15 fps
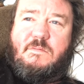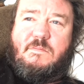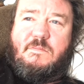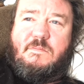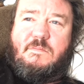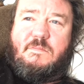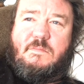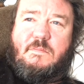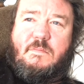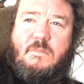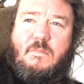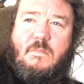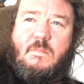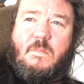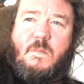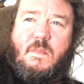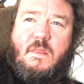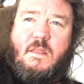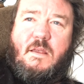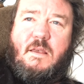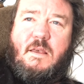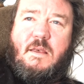
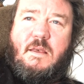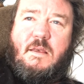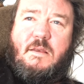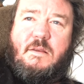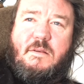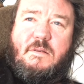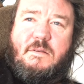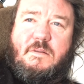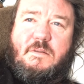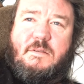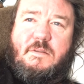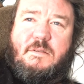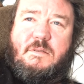[no speech]